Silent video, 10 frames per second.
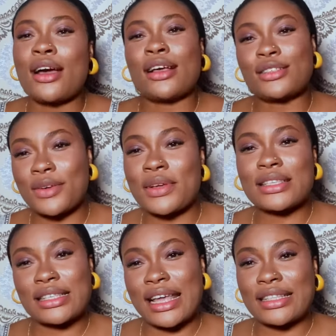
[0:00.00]
And someone
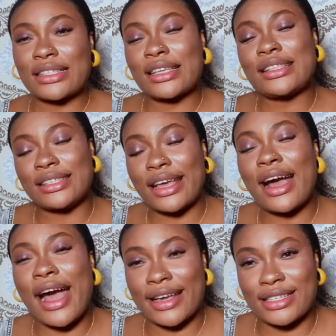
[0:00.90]
said, Dear
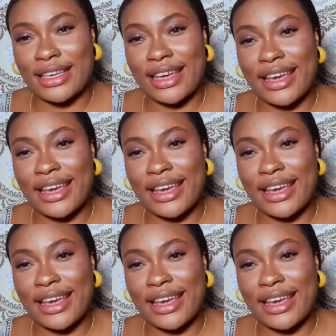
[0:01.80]
Ijay,